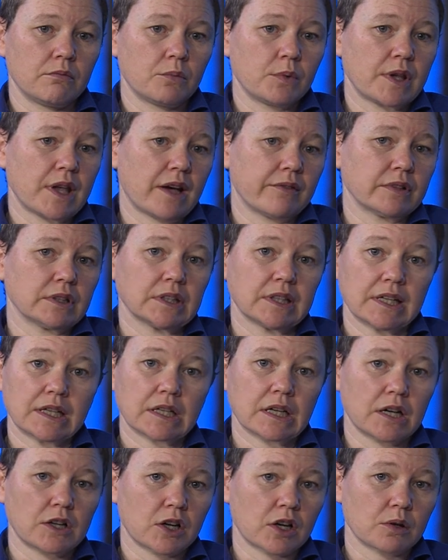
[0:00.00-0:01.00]
we have a
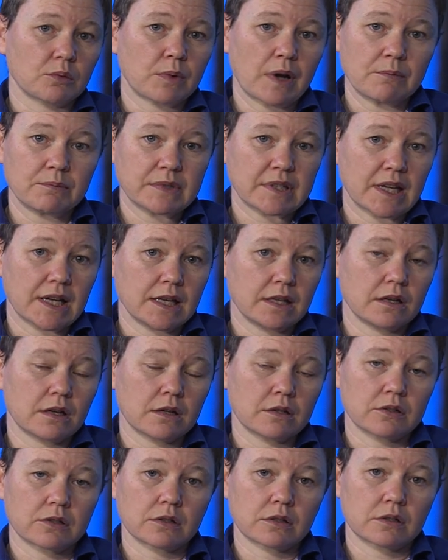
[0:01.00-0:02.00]
link on our website
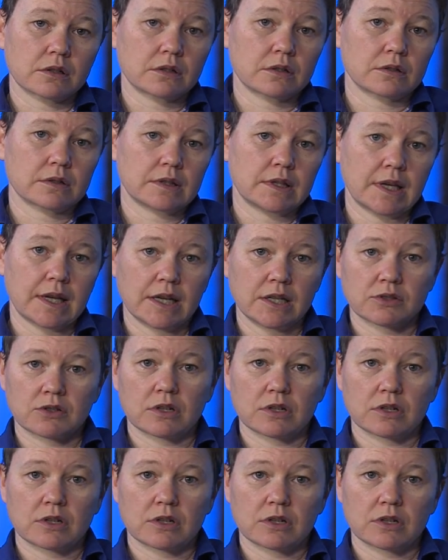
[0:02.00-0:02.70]
under the